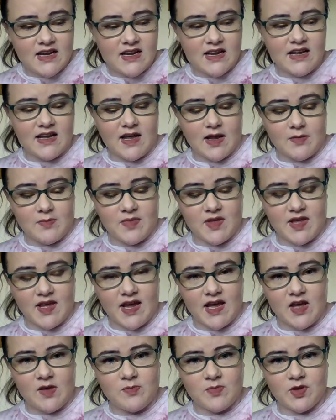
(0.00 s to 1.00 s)
and be
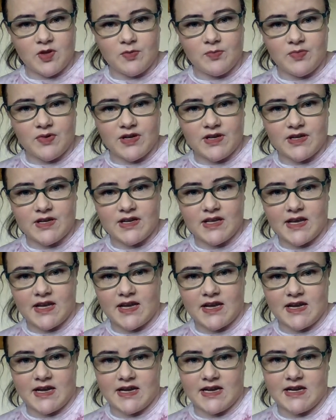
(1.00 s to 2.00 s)
happy, but
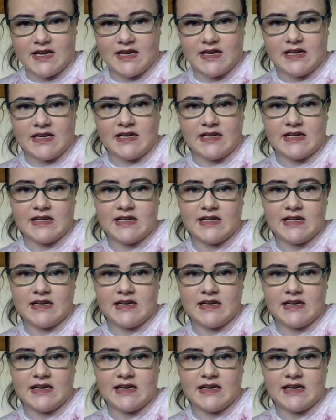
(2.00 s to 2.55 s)
I